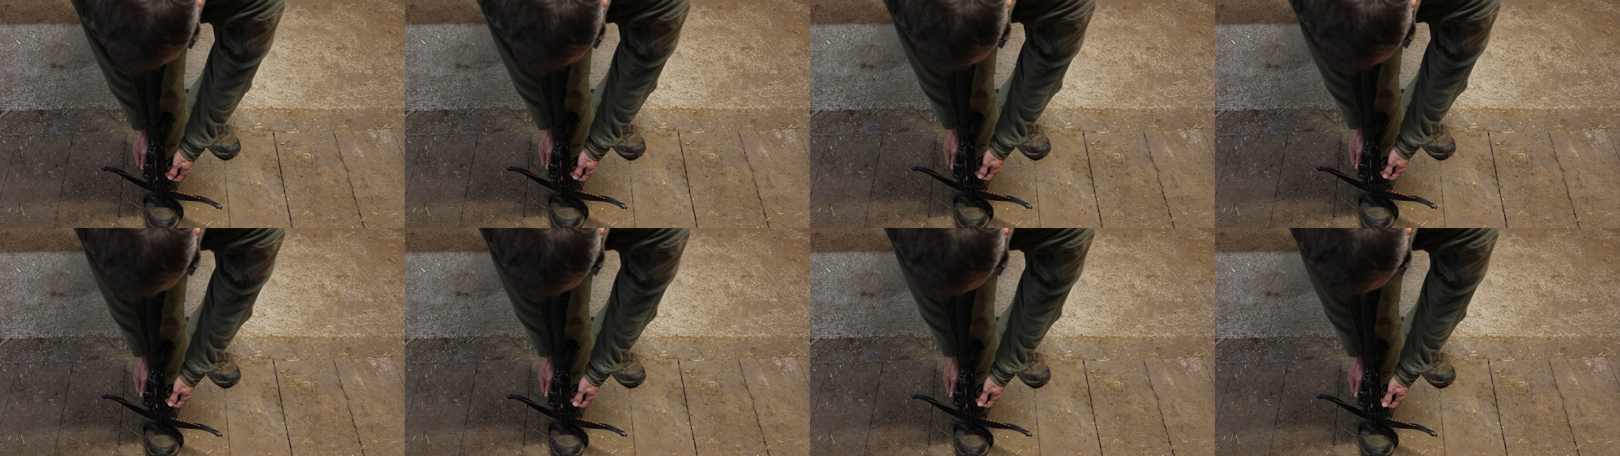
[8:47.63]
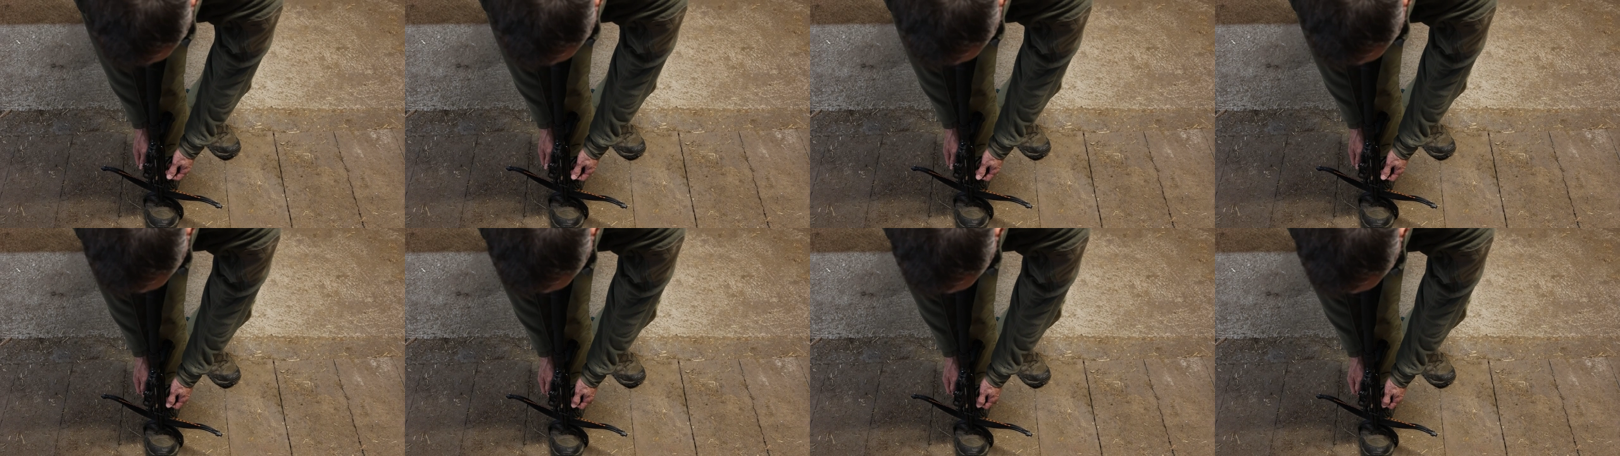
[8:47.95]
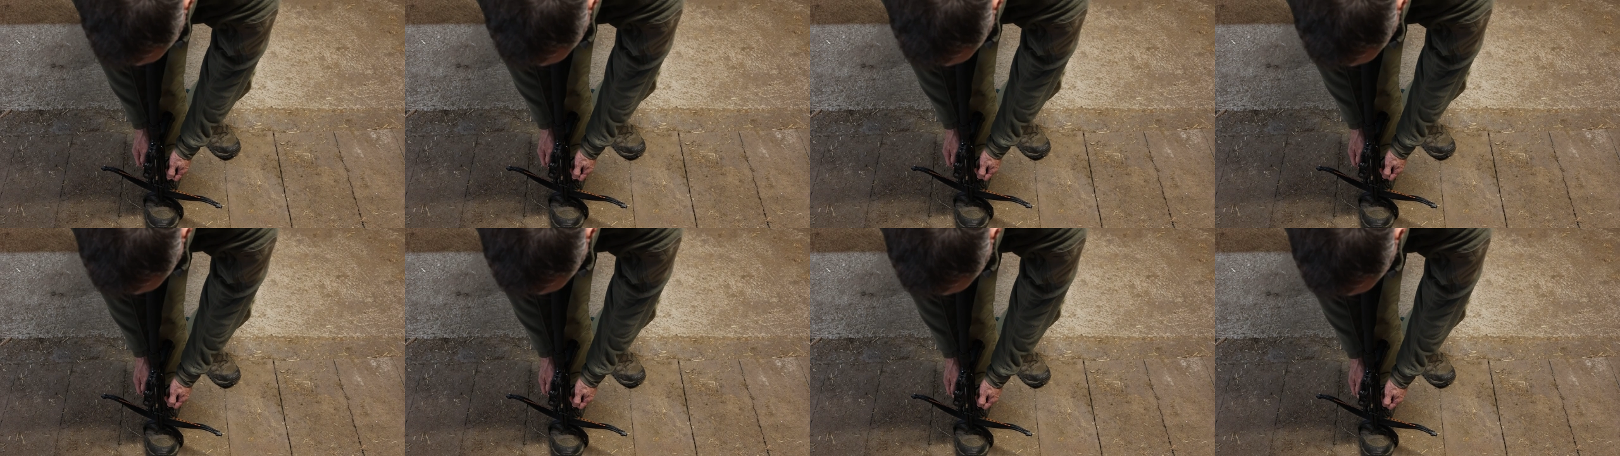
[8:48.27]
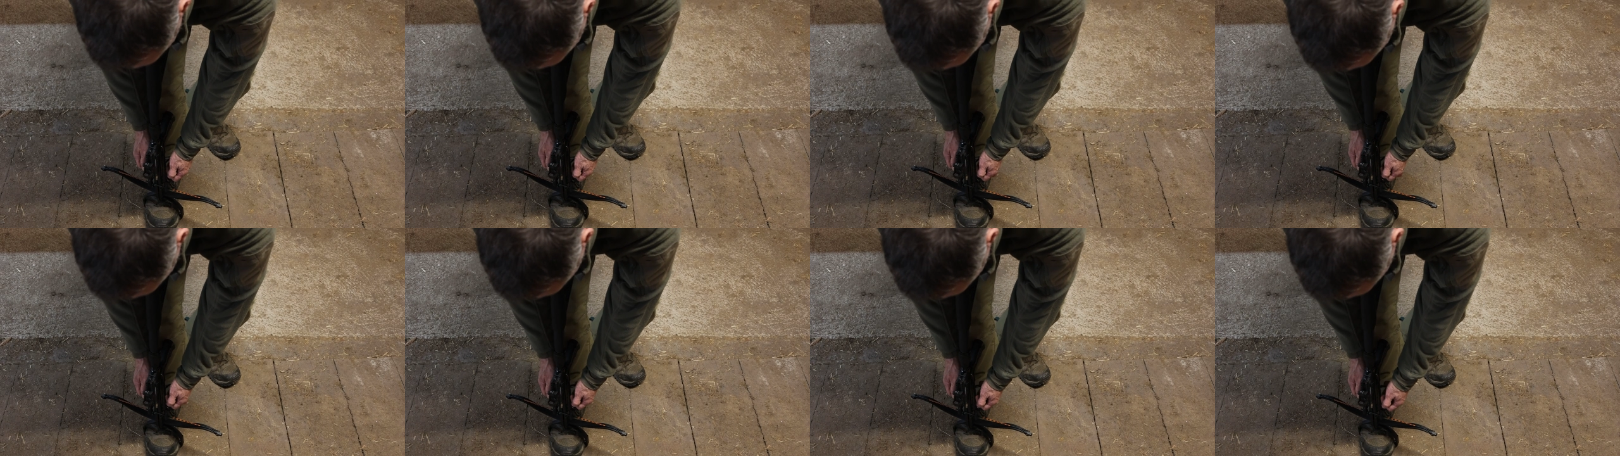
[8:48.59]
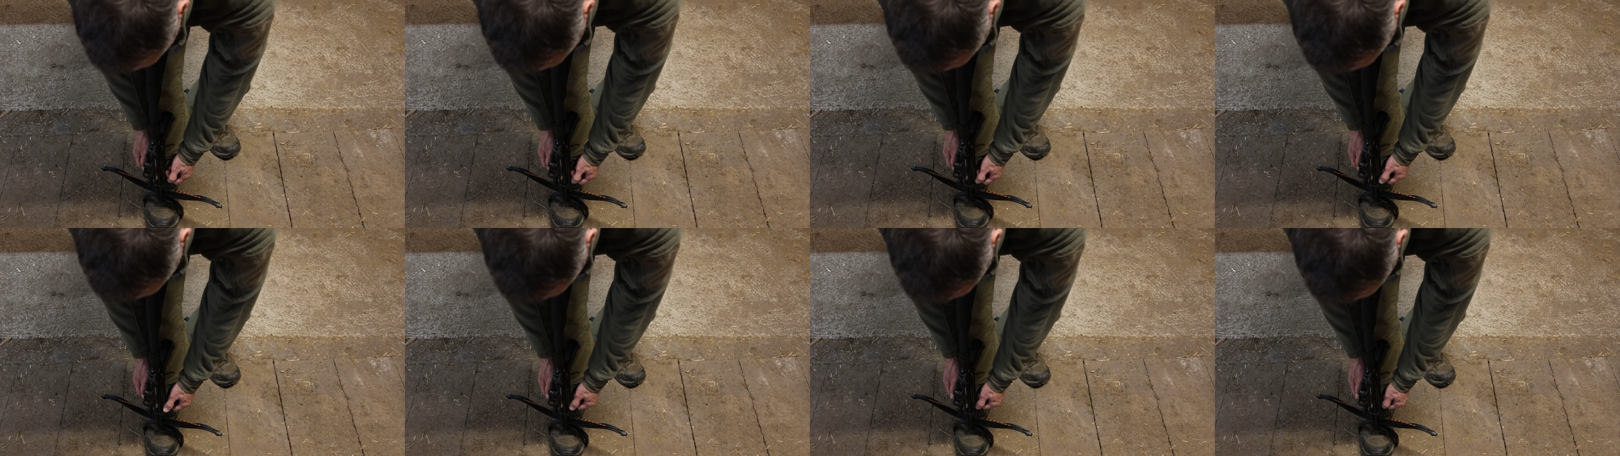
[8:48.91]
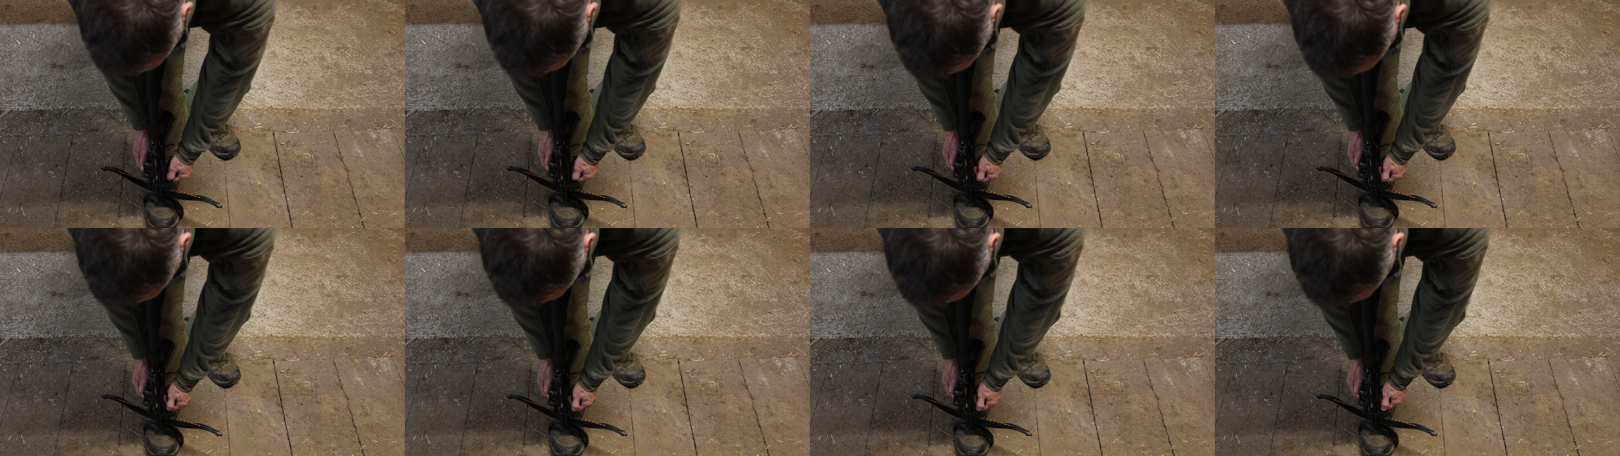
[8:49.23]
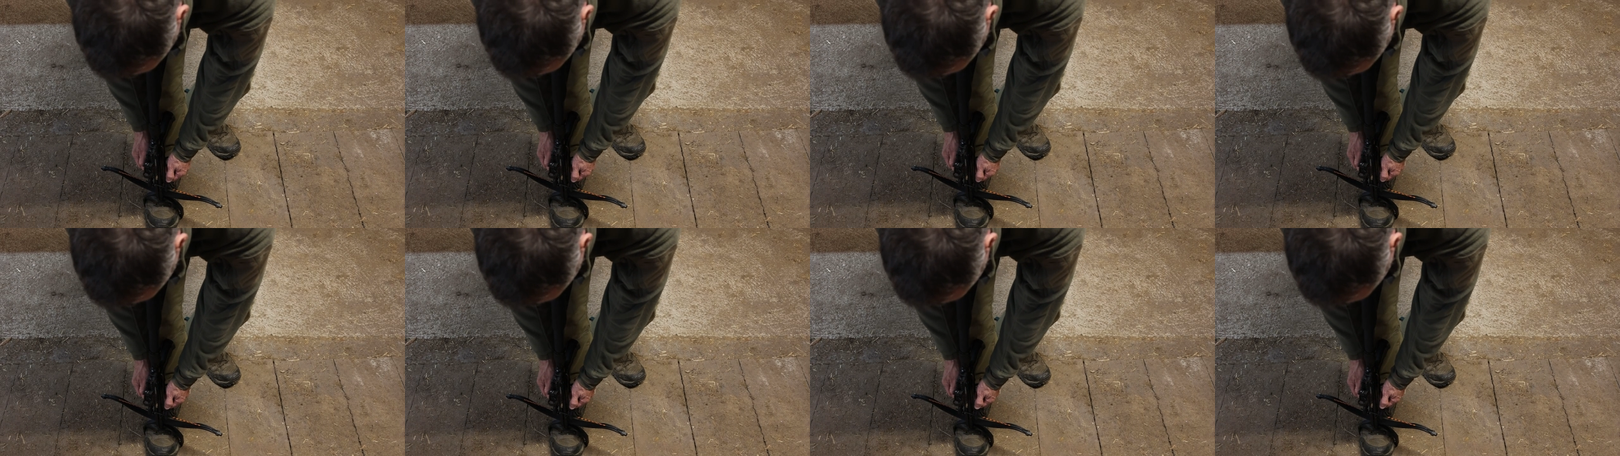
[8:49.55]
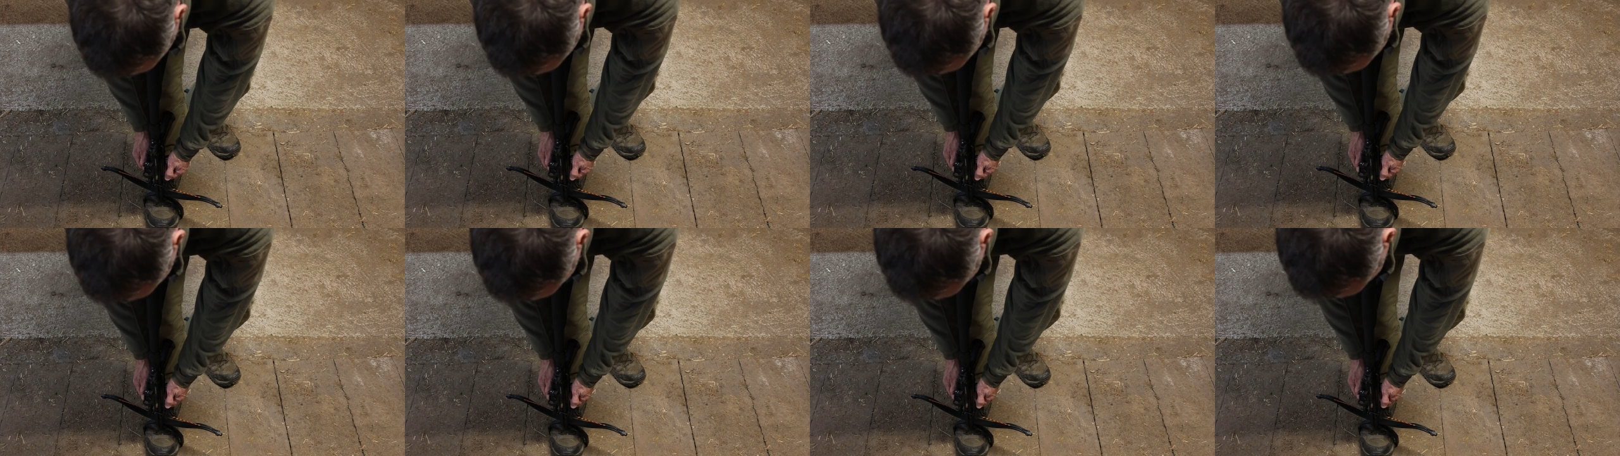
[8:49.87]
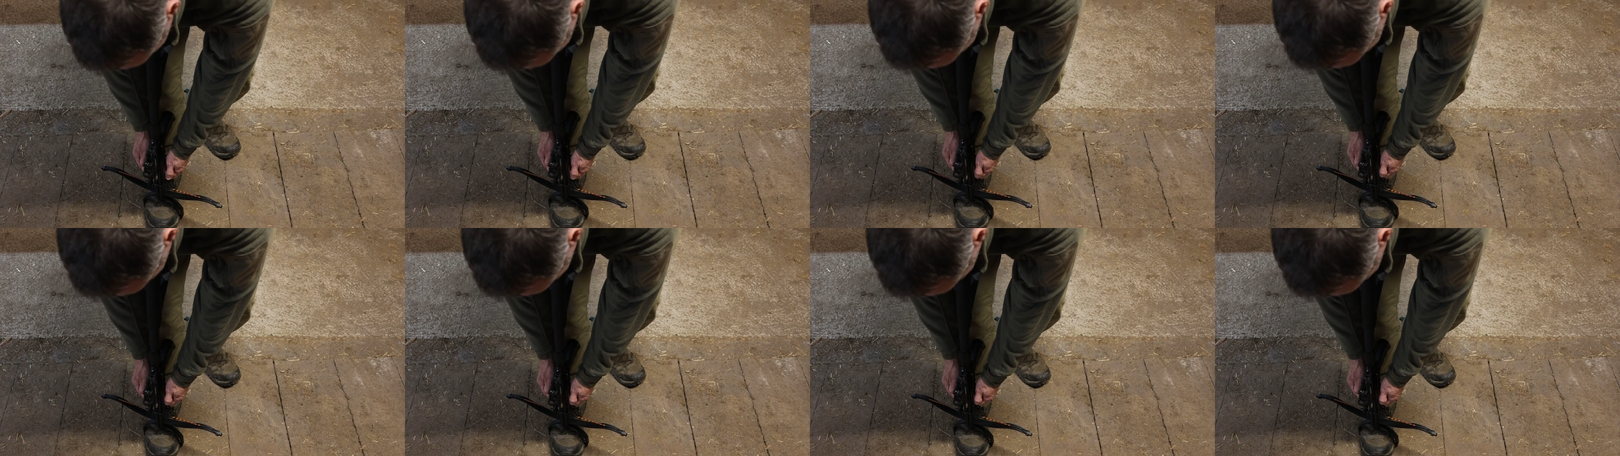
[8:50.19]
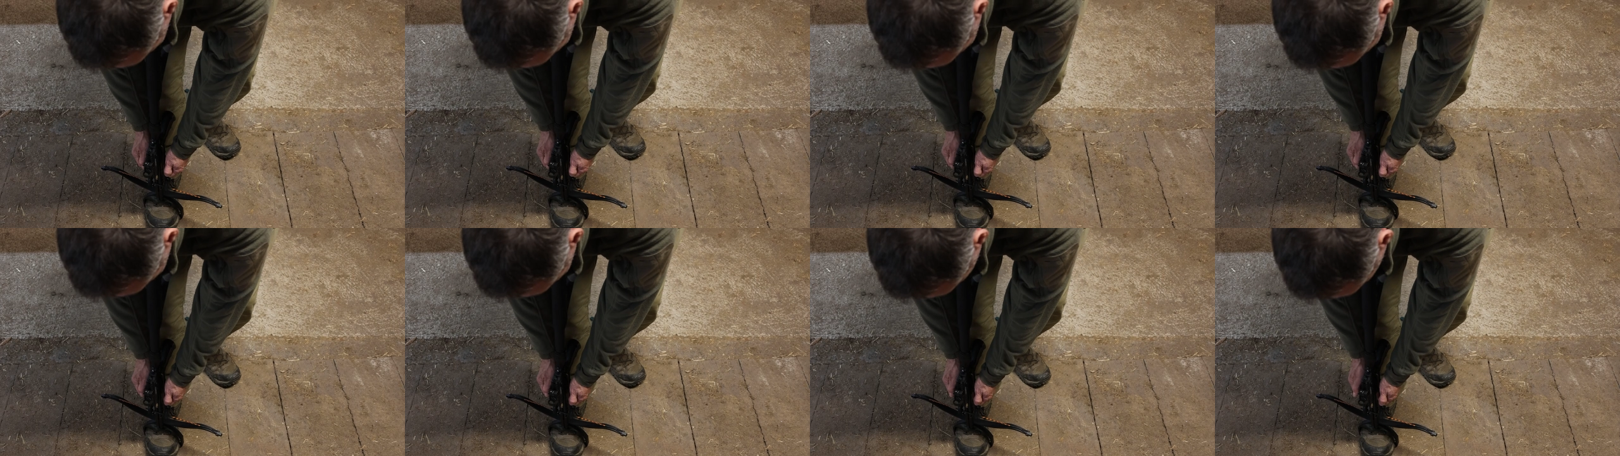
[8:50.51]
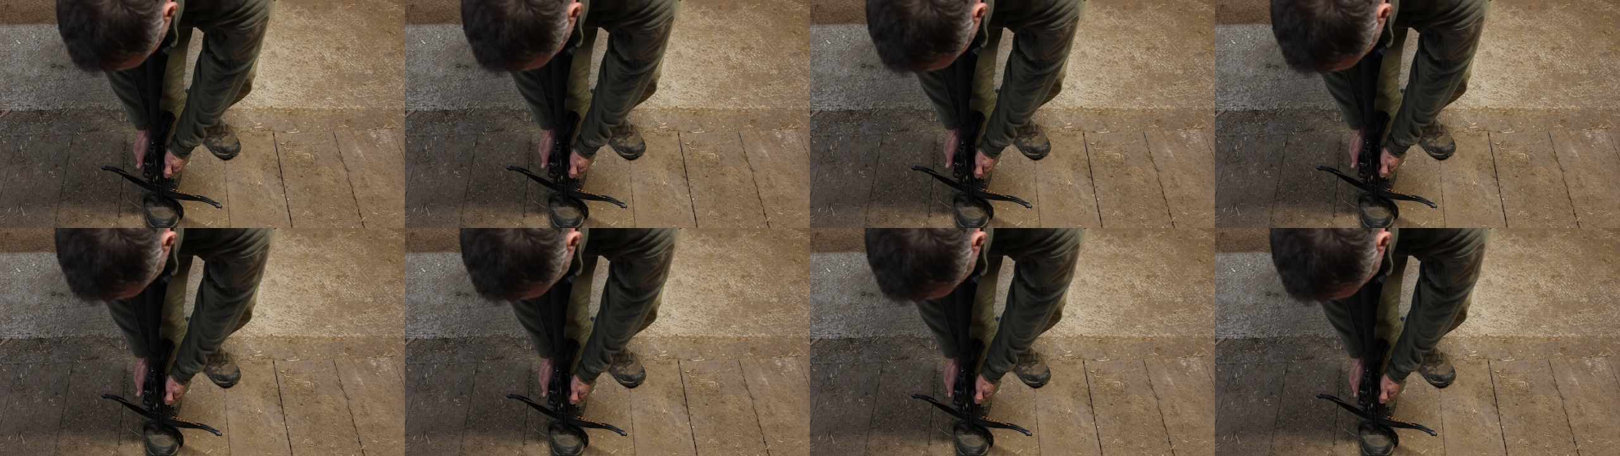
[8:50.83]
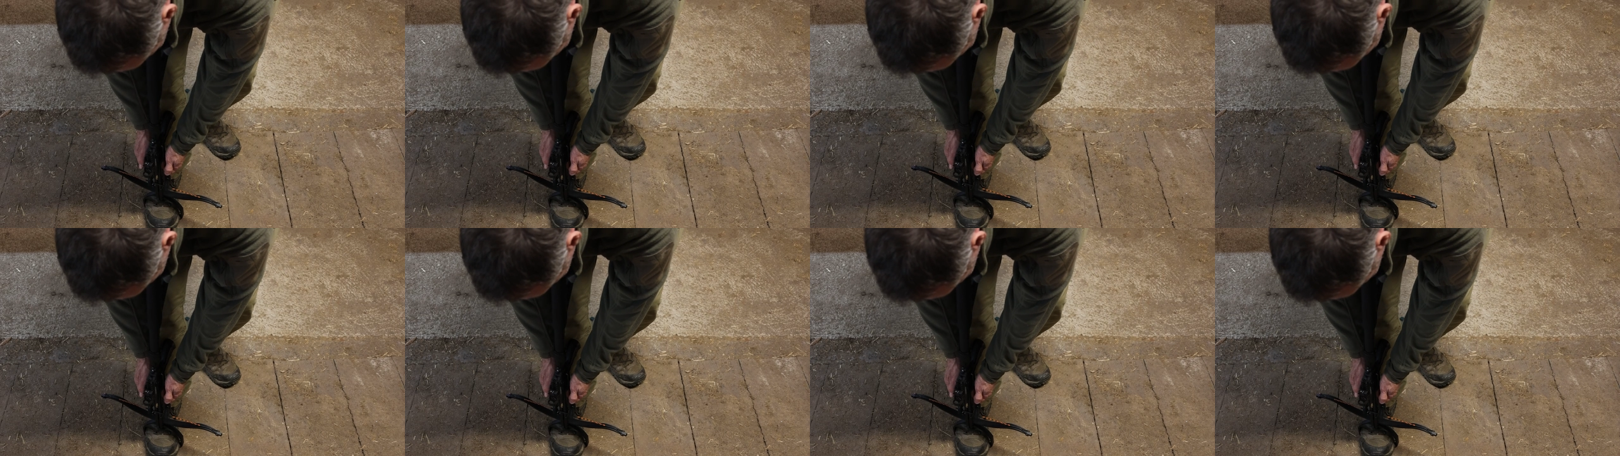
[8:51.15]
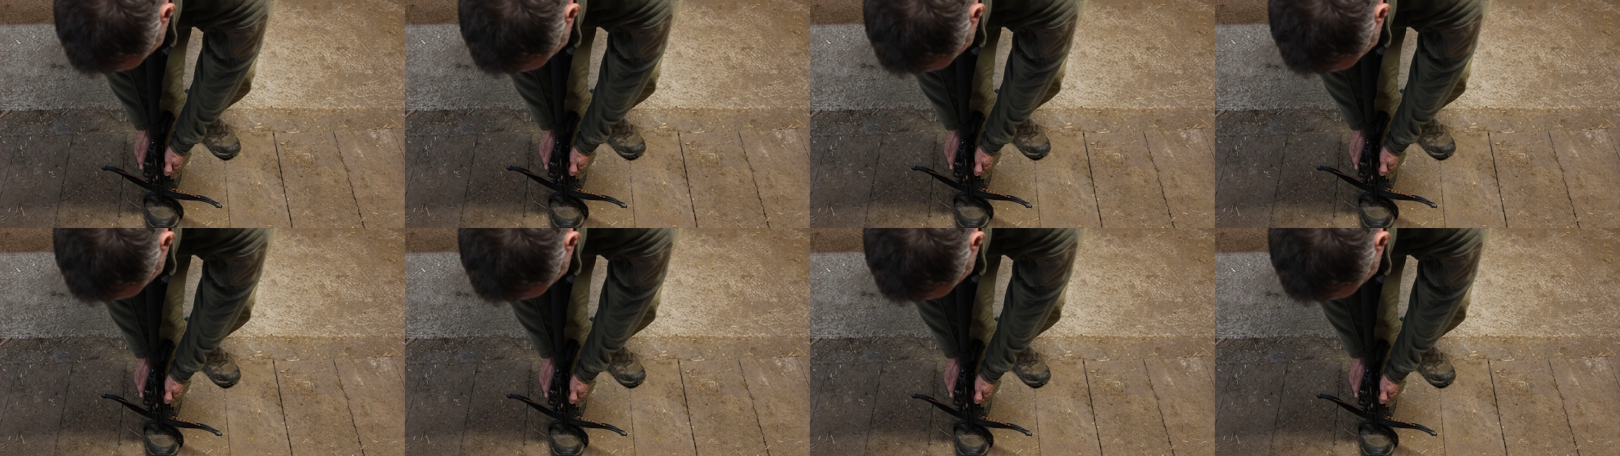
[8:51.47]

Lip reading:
No face is visible, so there are no lips to read.